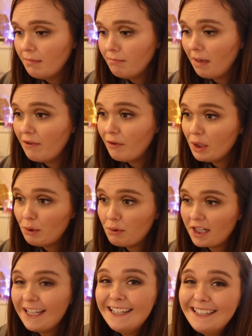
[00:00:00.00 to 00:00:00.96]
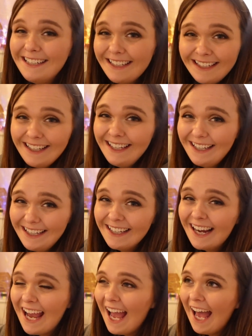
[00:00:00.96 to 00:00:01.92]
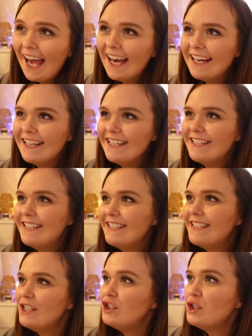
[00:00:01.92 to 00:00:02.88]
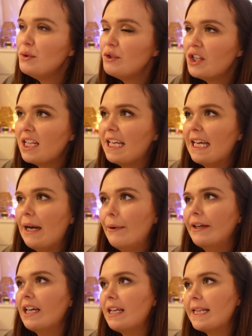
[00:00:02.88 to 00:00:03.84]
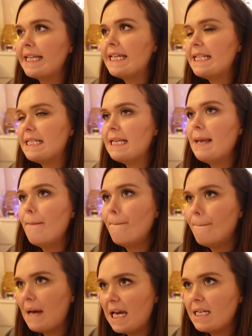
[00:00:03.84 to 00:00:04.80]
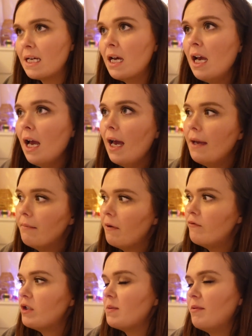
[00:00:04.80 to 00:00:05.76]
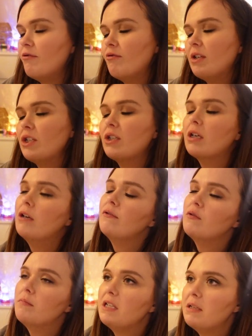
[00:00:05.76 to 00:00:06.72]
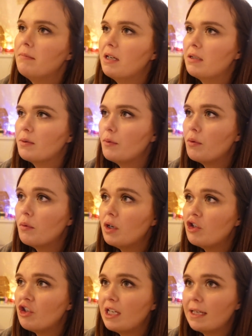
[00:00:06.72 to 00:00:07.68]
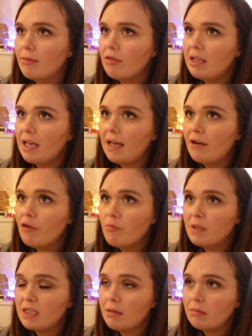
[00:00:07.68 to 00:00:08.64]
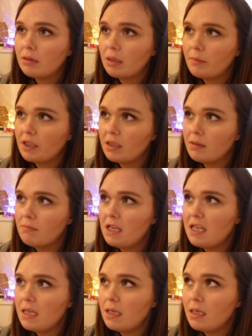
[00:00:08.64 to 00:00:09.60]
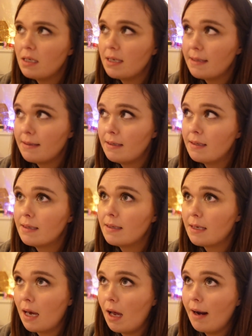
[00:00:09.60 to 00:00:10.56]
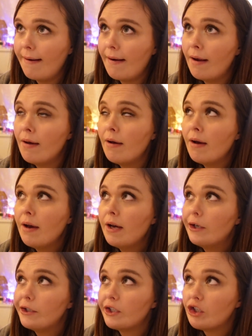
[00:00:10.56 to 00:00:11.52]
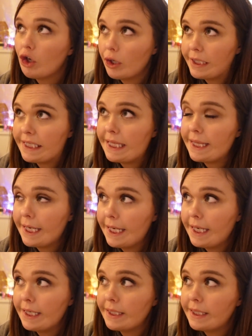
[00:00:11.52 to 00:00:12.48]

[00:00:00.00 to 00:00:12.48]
my food and to chilling out and getting the kids in bed. I've just been finishing off some emails. We were watching the end of Miss Hilda because me, Daisy and Stan started that